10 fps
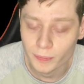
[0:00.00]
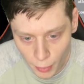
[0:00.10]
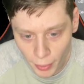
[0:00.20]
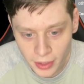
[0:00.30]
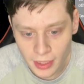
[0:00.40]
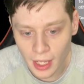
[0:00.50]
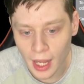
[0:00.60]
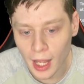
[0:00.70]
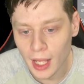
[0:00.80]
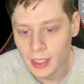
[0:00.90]
But
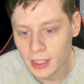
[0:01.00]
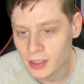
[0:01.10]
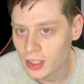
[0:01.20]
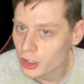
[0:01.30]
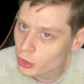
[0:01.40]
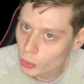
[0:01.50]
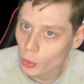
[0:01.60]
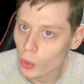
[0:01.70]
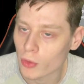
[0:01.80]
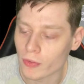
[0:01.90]
this isn't a
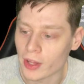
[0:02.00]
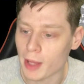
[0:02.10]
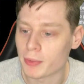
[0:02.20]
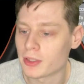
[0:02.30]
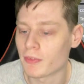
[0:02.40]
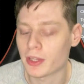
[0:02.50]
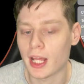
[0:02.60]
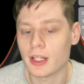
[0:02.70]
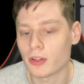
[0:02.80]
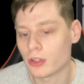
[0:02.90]
tutorial for that specific thing.
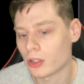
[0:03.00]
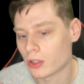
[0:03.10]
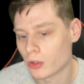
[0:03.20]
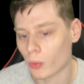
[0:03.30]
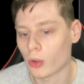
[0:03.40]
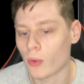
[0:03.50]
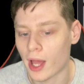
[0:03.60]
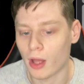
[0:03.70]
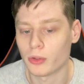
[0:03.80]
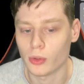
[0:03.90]
This is a tutorial on
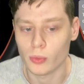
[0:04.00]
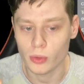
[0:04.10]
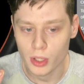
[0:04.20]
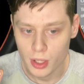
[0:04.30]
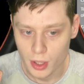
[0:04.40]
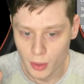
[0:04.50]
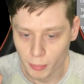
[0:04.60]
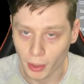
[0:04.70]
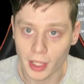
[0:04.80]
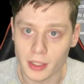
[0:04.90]
how to
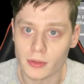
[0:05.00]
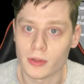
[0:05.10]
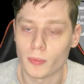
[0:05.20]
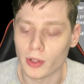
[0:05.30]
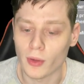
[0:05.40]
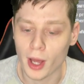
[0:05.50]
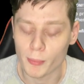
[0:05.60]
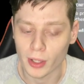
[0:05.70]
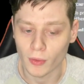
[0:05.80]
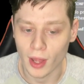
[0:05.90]
play Resident Evil
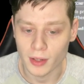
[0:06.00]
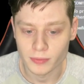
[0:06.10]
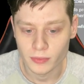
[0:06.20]
Outbreak online.